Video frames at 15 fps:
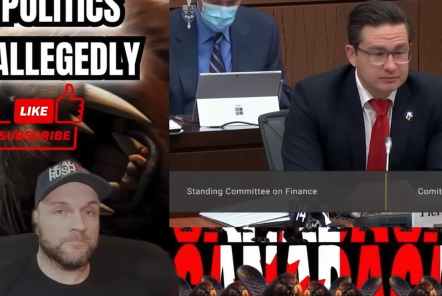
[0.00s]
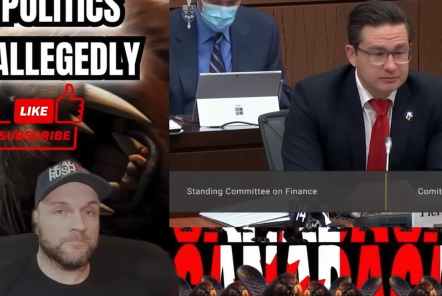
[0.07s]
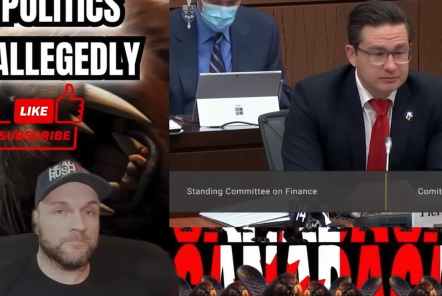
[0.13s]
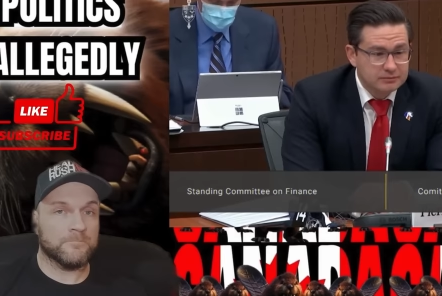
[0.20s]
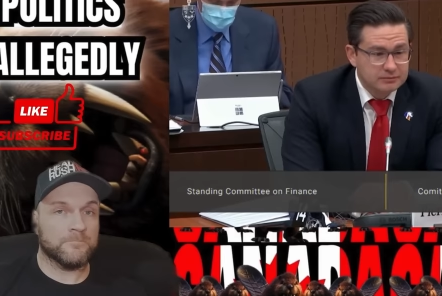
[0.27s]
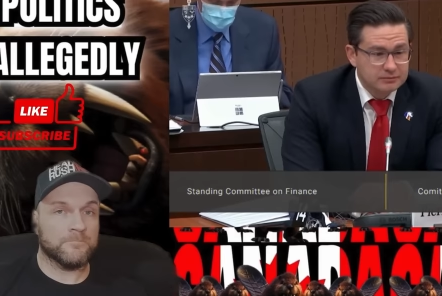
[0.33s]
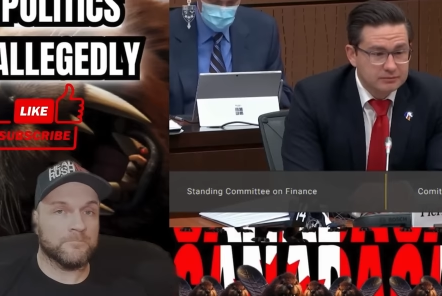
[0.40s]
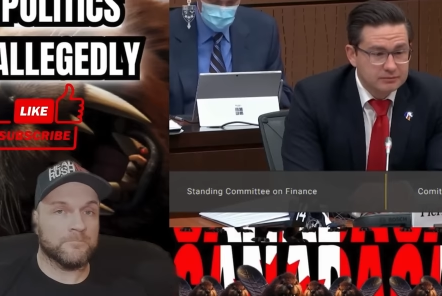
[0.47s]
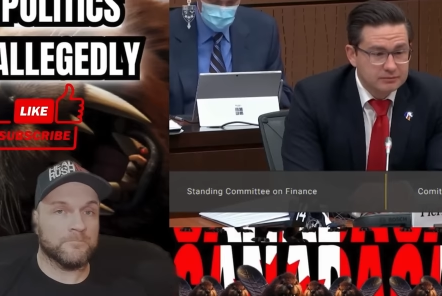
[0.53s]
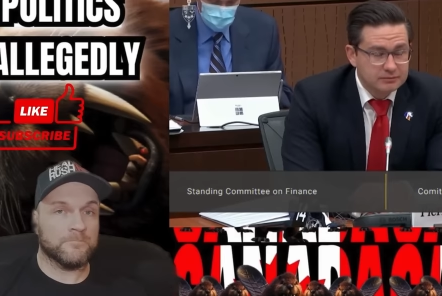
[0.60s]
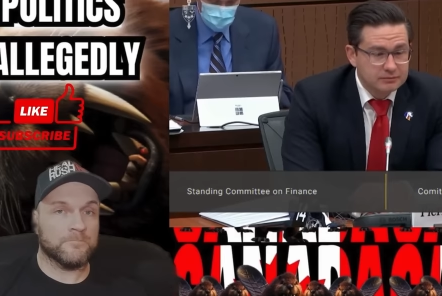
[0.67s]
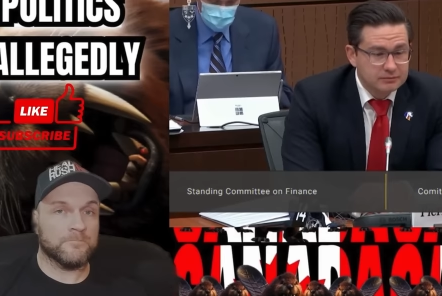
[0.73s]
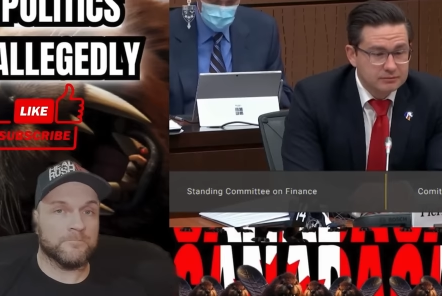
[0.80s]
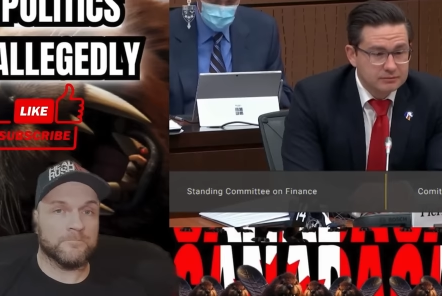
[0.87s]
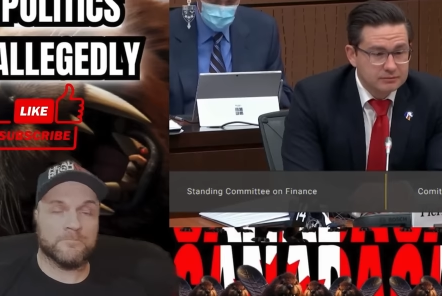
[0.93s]

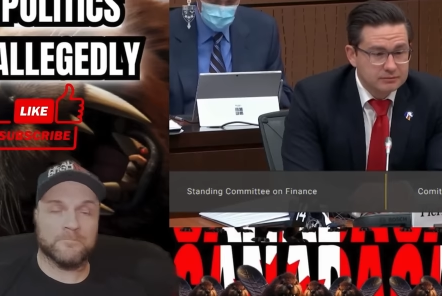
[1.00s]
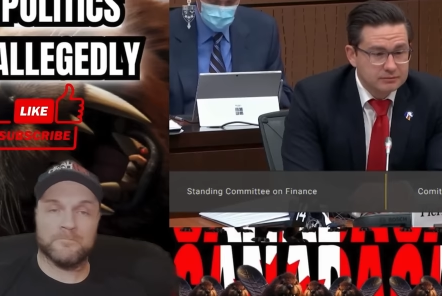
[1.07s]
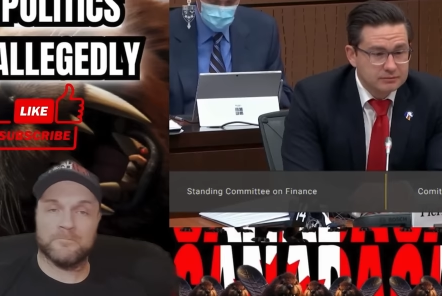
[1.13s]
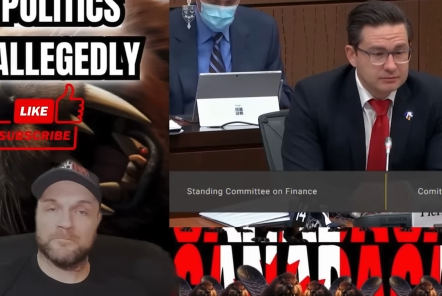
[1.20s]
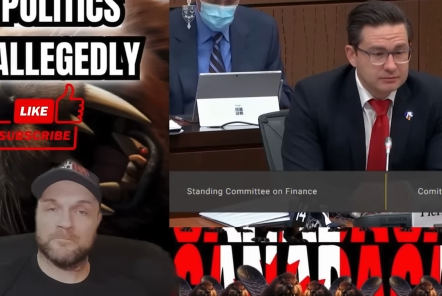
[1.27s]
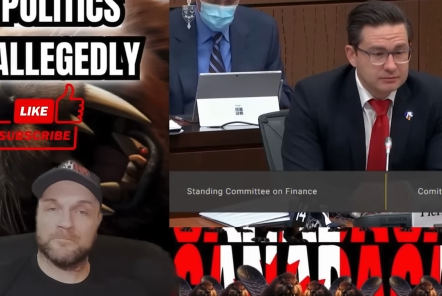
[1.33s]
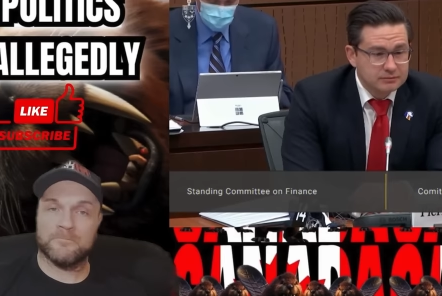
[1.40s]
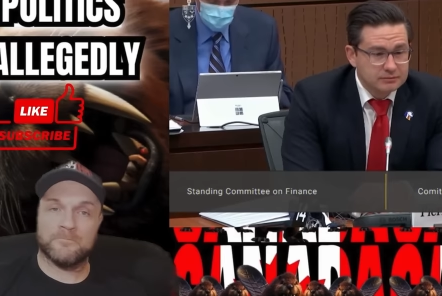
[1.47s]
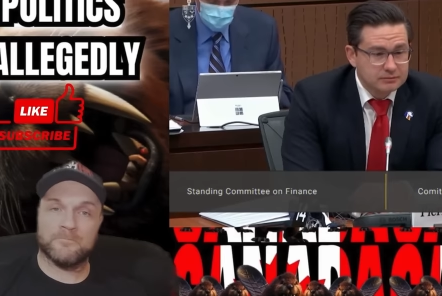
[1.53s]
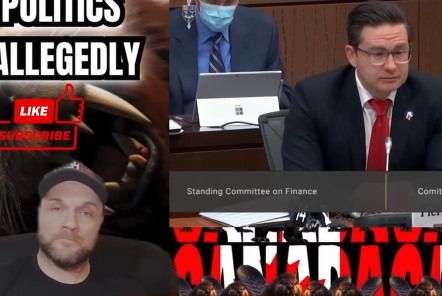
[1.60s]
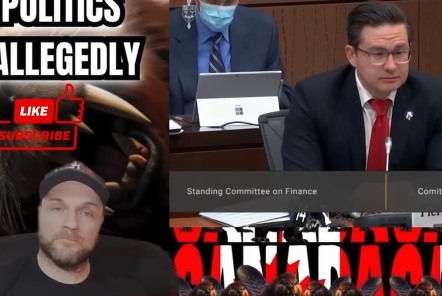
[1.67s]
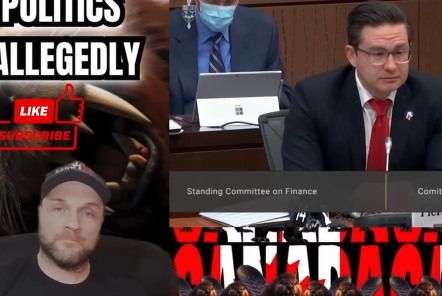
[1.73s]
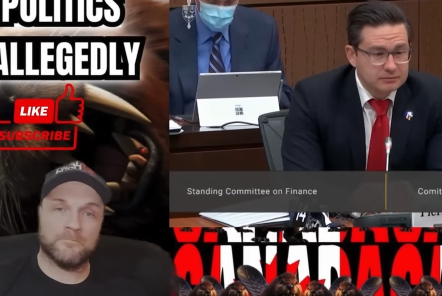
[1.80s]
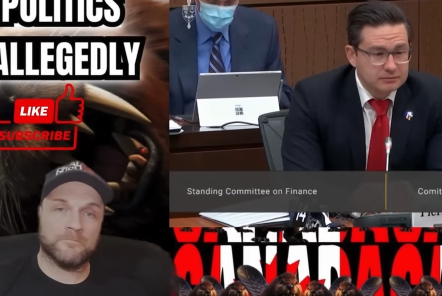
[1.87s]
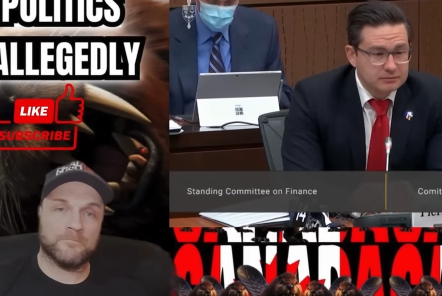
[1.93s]

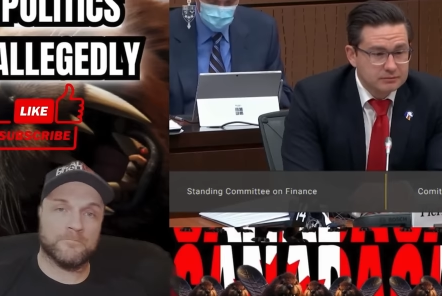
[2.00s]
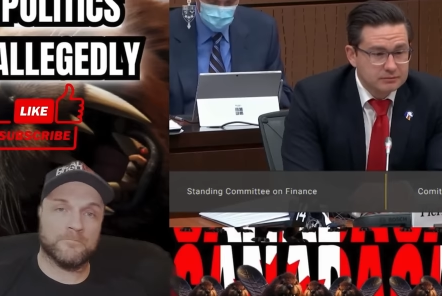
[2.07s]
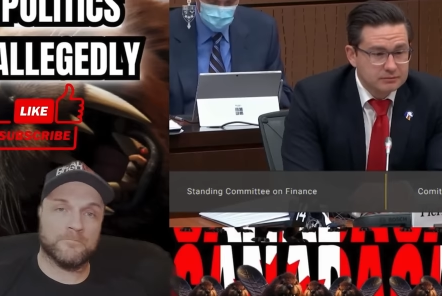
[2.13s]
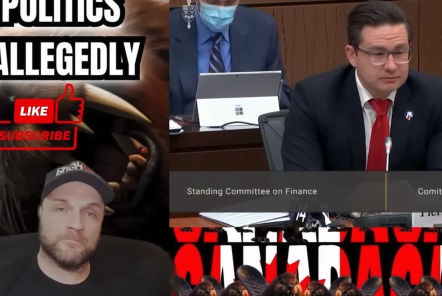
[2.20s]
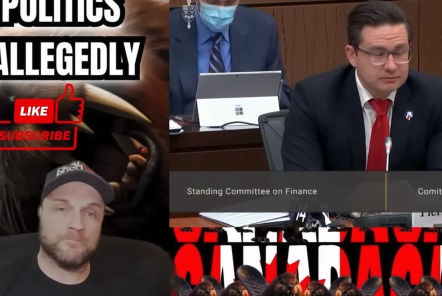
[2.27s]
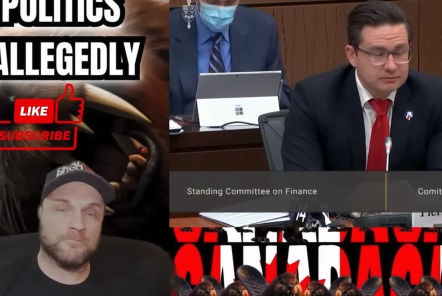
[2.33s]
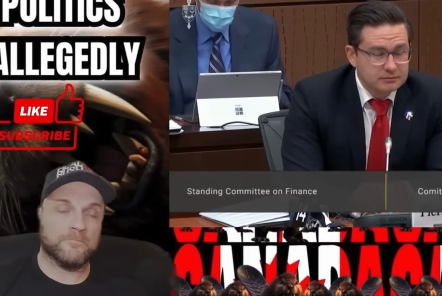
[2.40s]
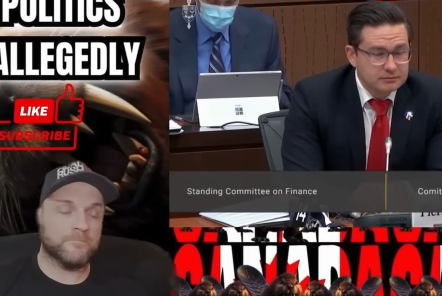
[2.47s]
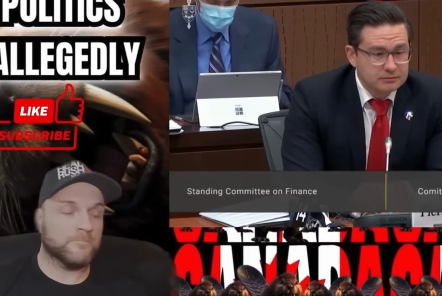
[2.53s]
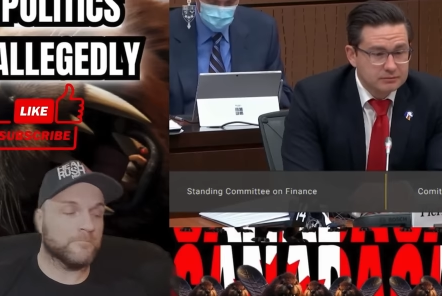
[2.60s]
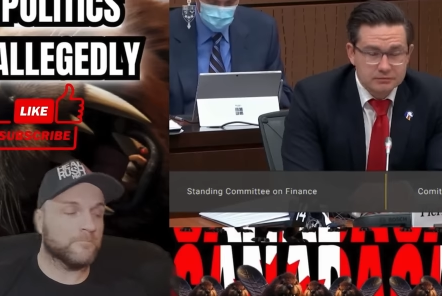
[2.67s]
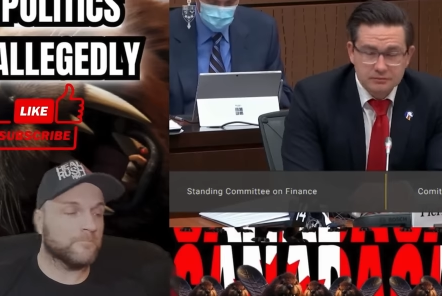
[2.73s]
[no speech]